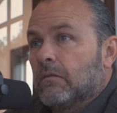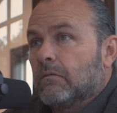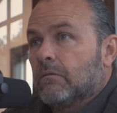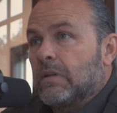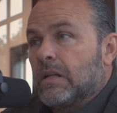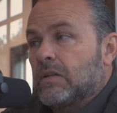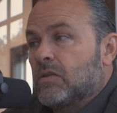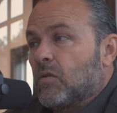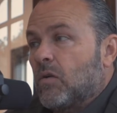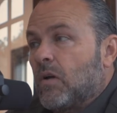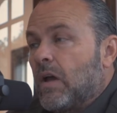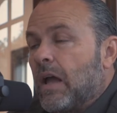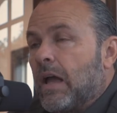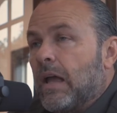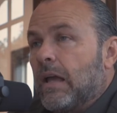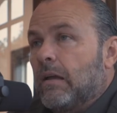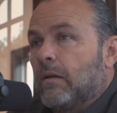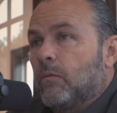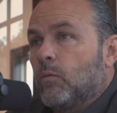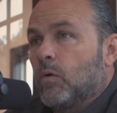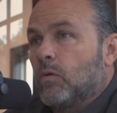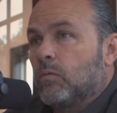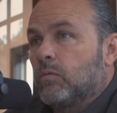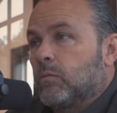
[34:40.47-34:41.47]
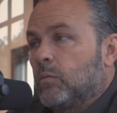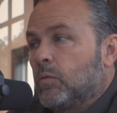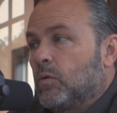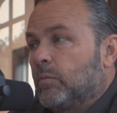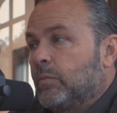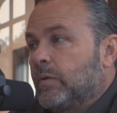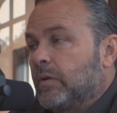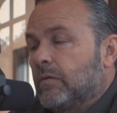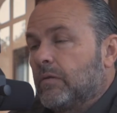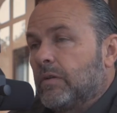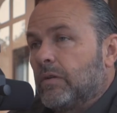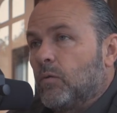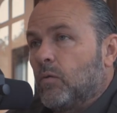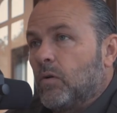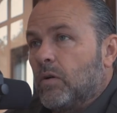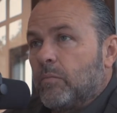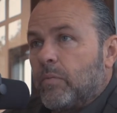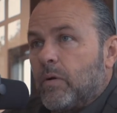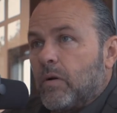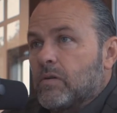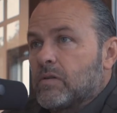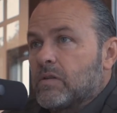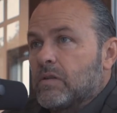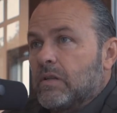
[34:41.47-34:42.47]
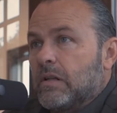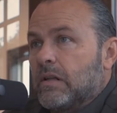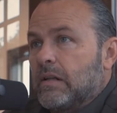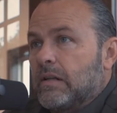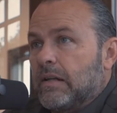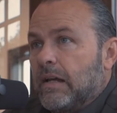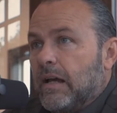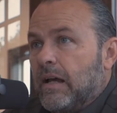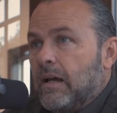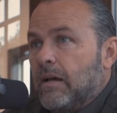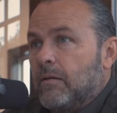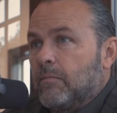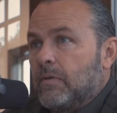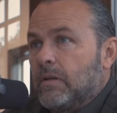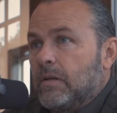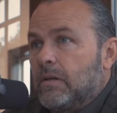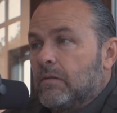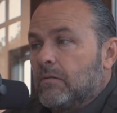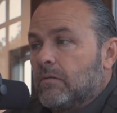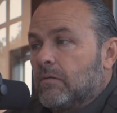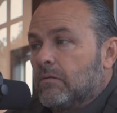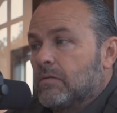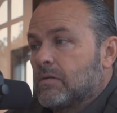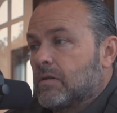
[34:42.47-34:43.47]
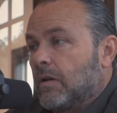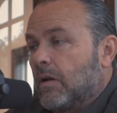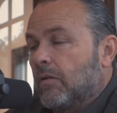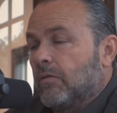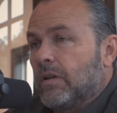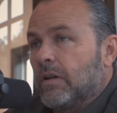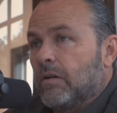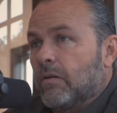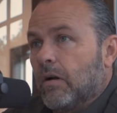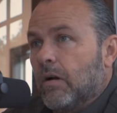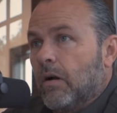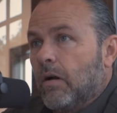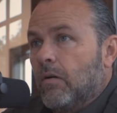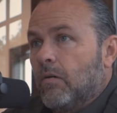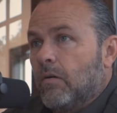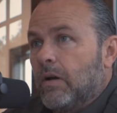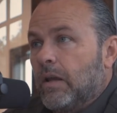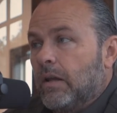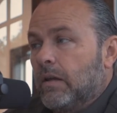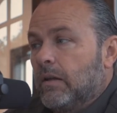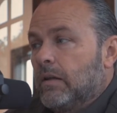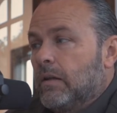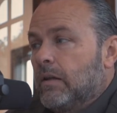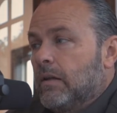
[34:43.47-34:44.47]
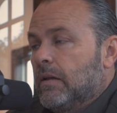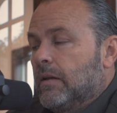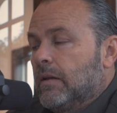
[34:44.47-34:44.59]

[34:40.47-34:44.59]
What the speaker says: That's okay. We'll build it one person at a time, and it'll slowly grow. And